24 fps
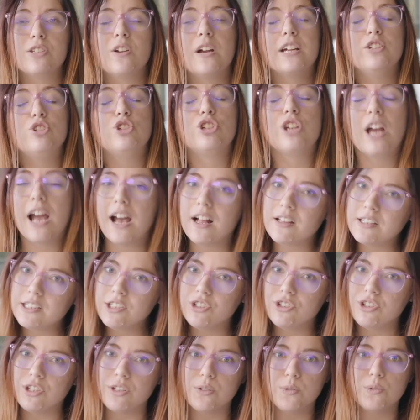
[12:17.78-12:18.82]
So I
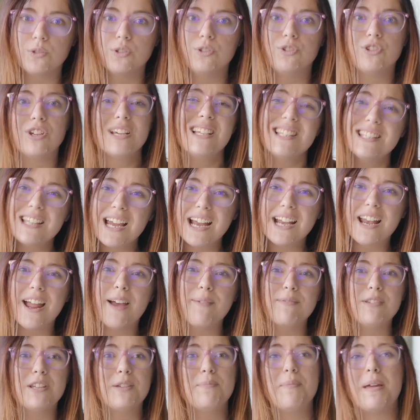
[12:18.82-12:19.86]
challenge you to just sign
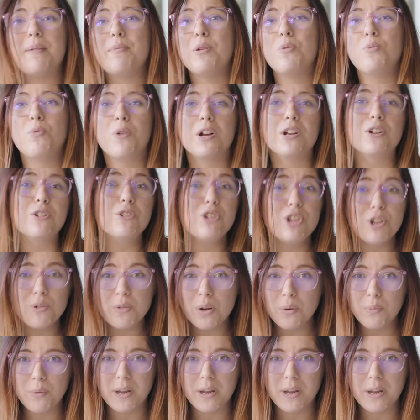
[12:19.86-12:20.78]
up to maybe one or two a